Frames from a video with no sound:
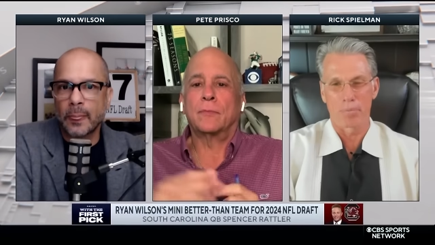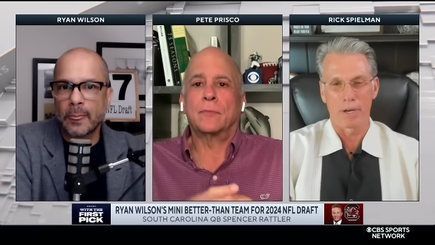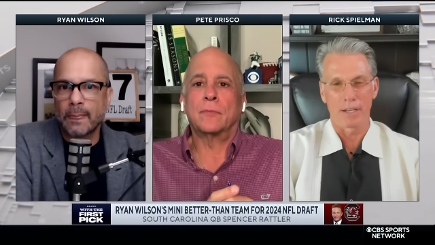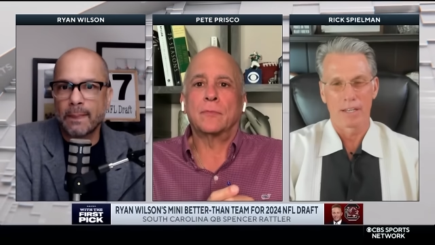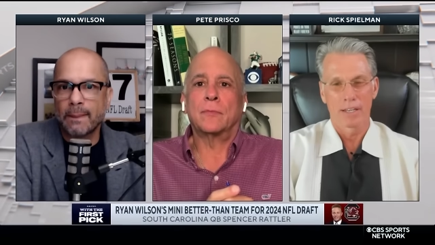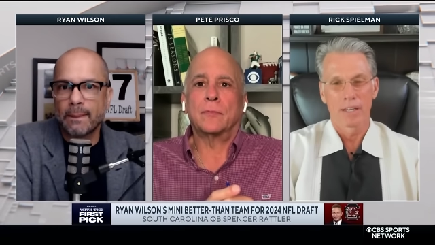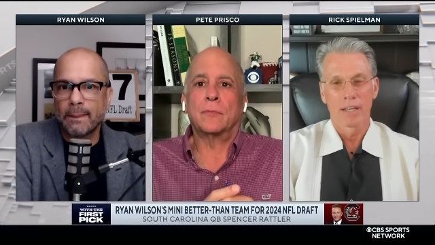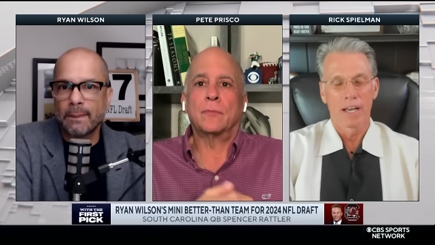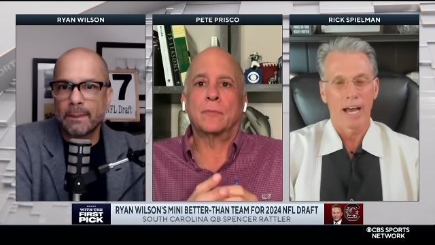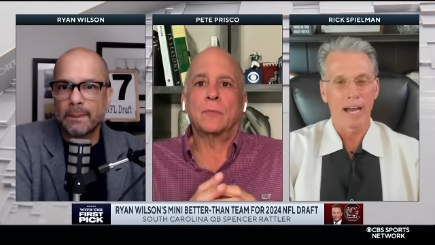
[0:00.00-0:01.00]
Speaker 1: But
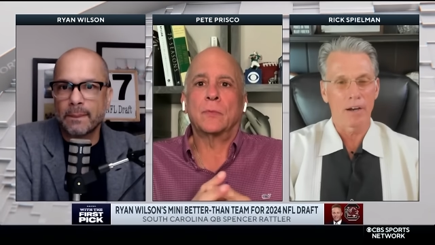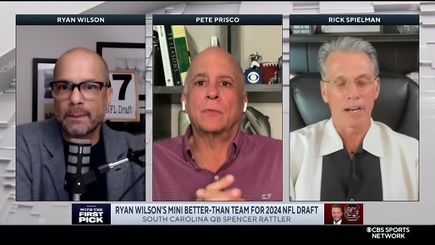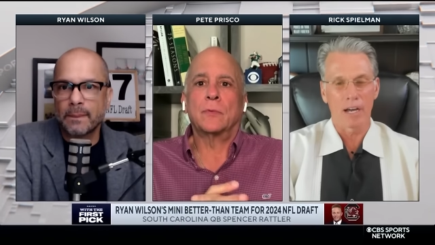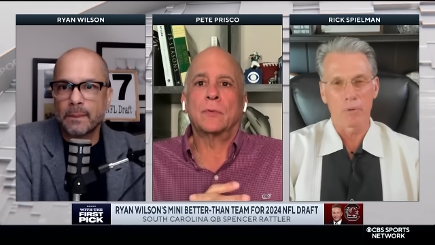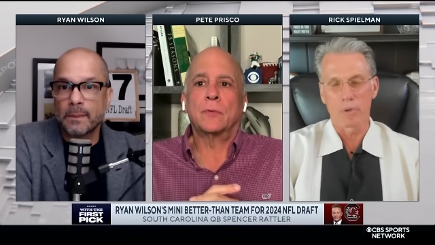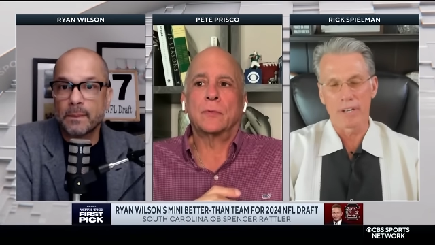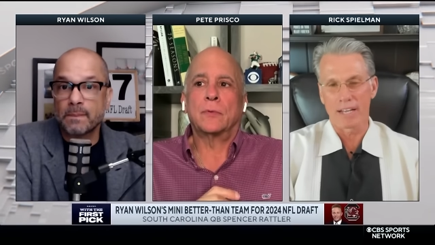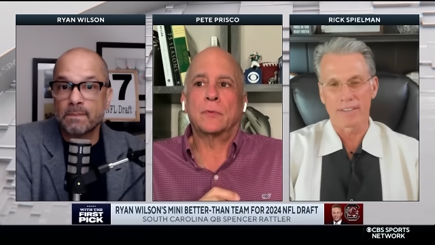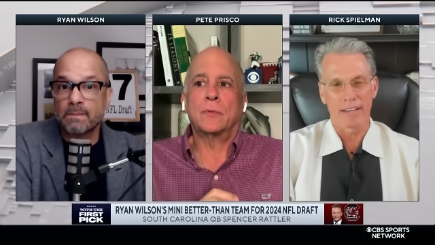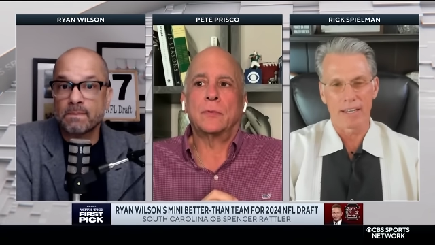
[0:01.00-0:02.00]
I, I would
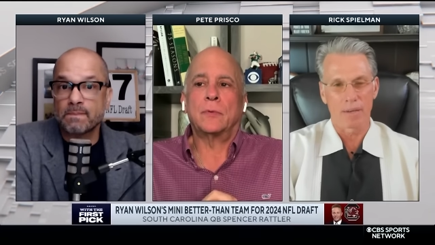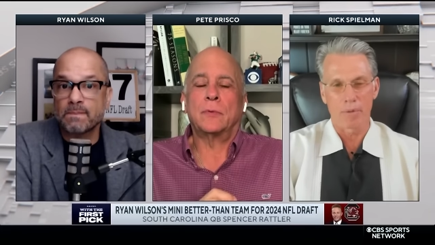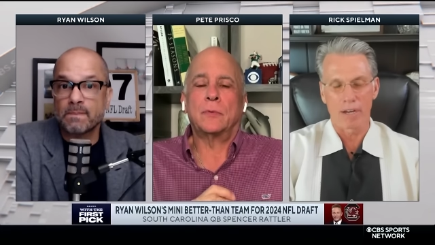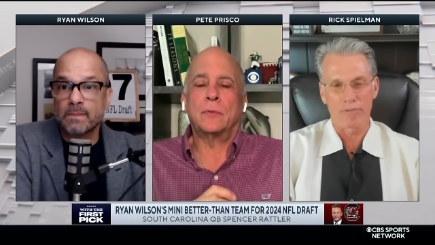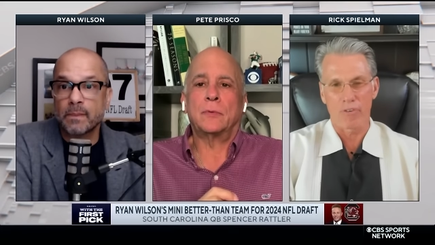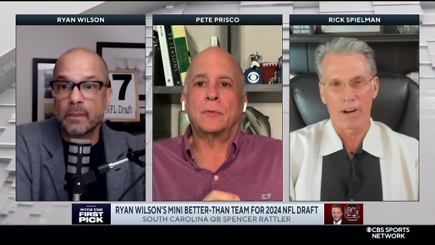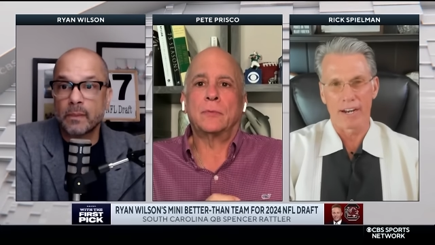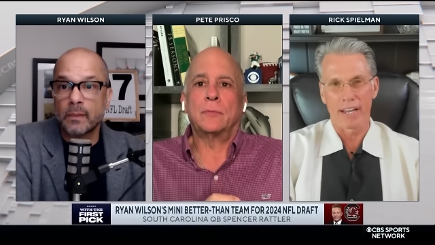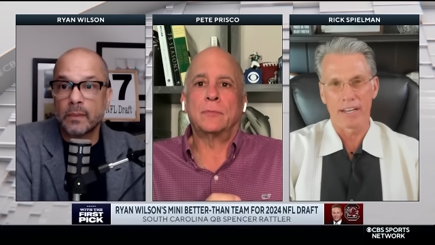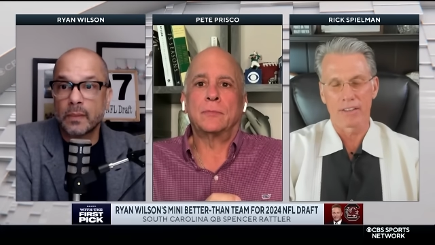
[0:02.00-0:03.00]
not take him on
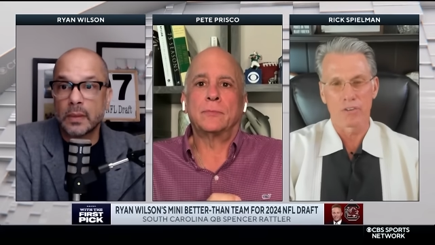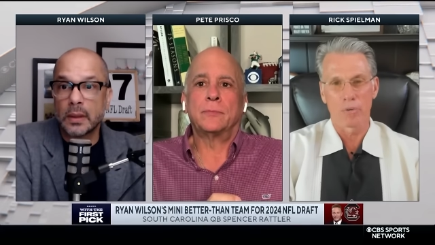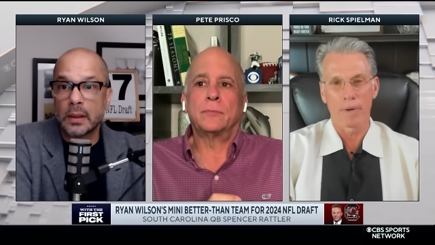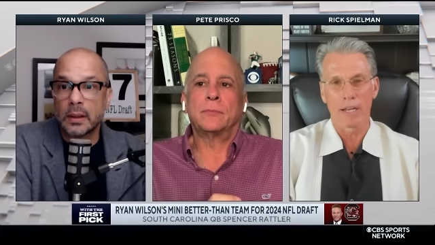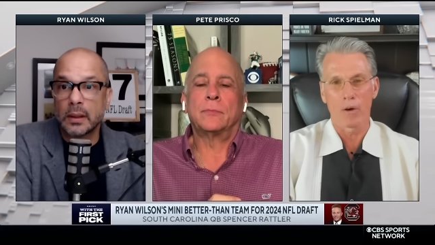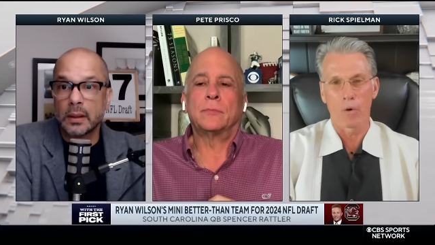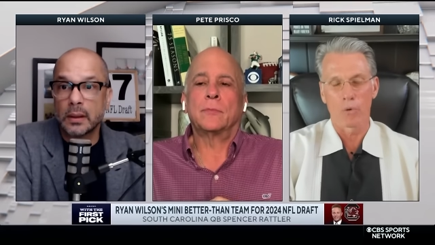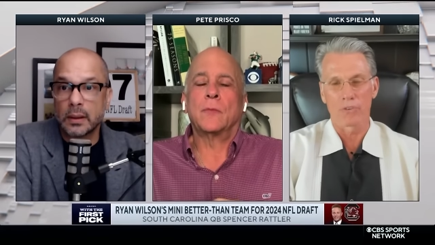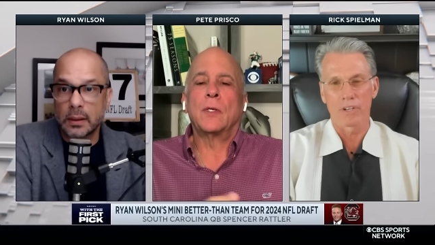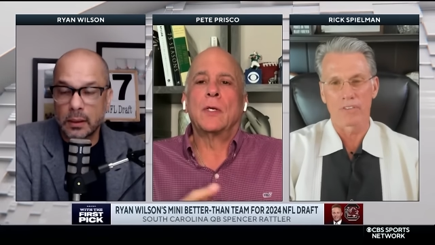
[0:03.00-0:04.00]
Friday. Too many
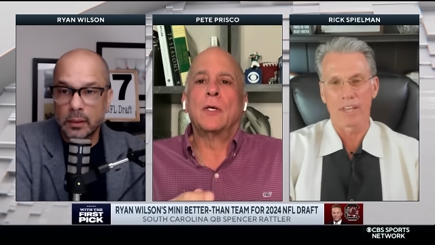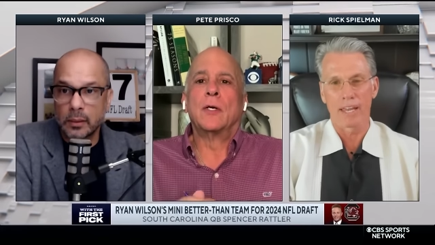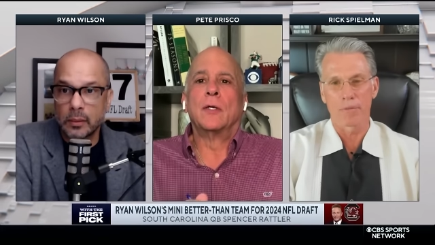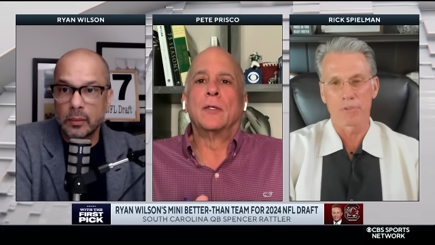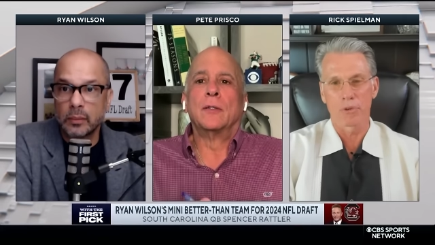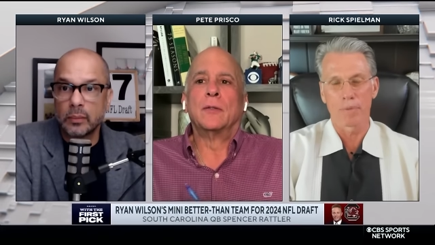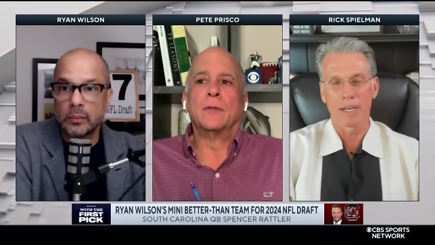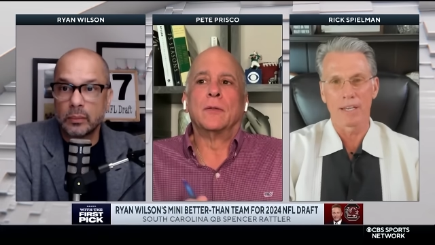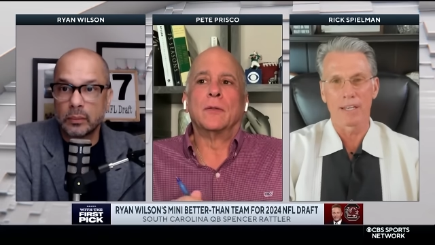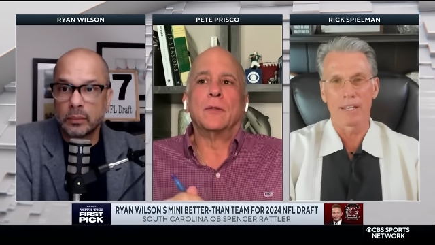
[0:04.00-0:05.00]
holes in his game. Too
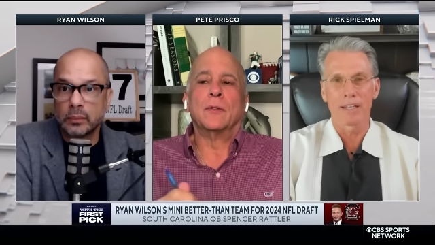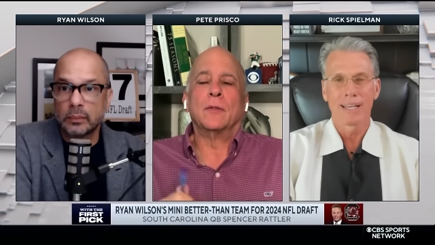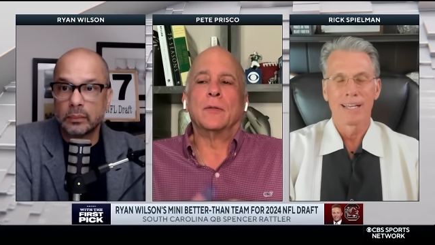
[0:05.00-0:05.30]
many in,